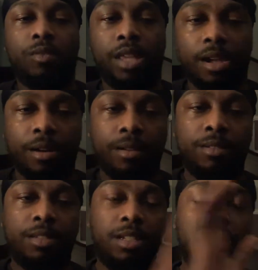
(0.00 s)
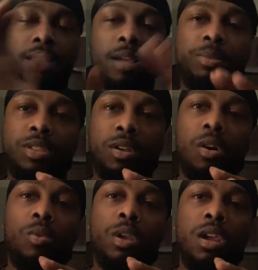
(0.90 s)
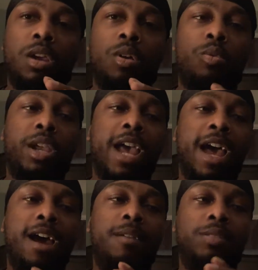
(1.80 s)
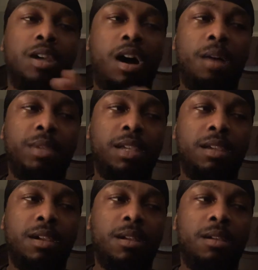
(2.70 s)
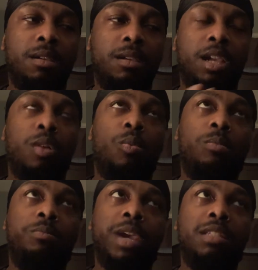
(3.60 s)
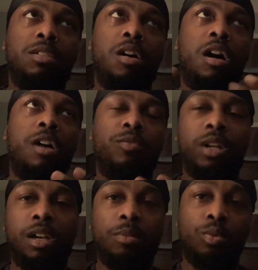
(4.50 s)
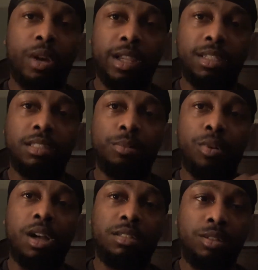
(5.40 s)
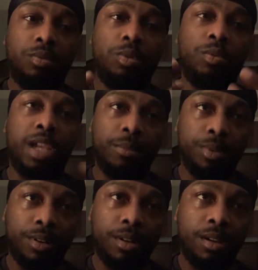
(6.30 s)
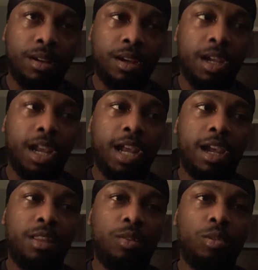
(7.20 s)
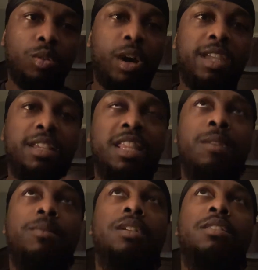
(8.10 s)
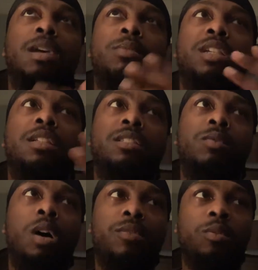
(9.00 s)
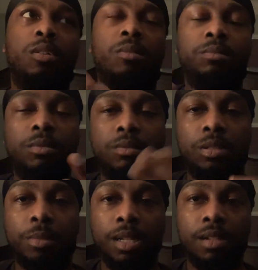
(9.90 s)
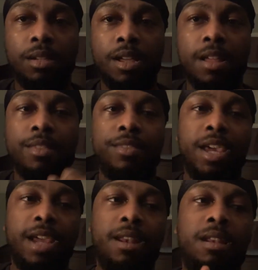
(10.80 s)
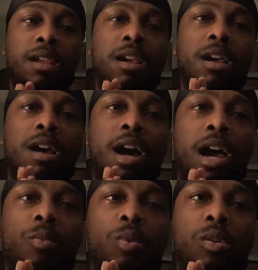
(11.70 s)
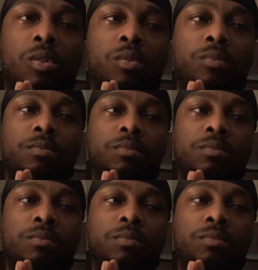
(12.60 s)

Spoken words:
there. To the end of the episode, we have Tommy, you know, basically offering up Grace as a prostitute to Kimber. And the only reason why he did that, because Kimber said, listen, if you offer her up to me, then I will